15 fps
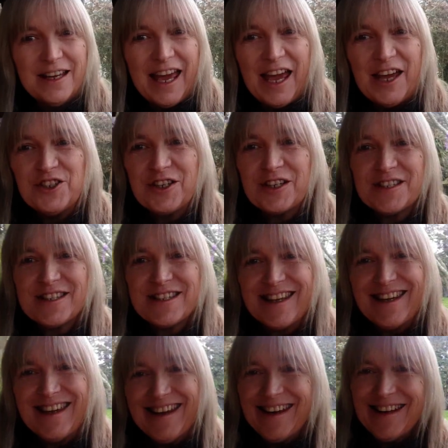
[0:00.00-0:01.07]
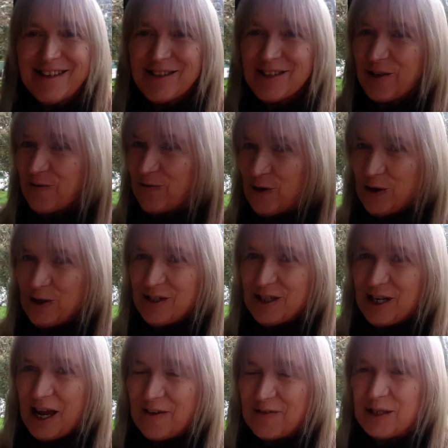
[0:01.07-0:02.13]
As you can see, it is the first
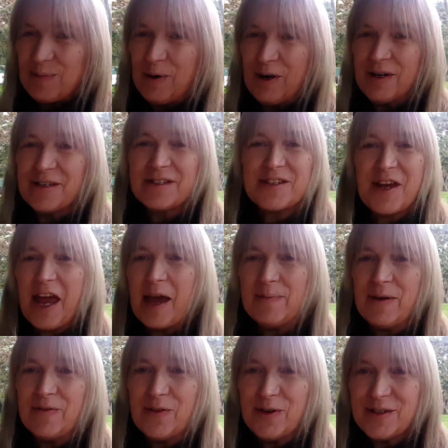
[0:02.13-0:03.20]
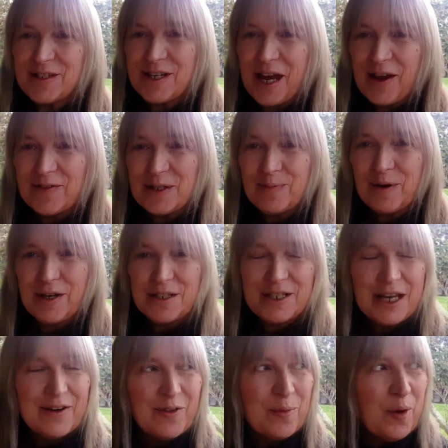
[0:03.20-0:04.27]
day of spring, so happy first day of spring
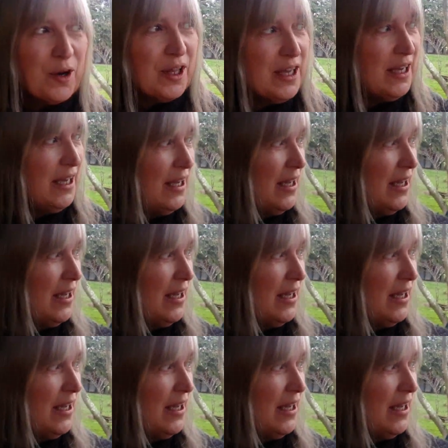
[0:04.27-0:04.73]
to everybody.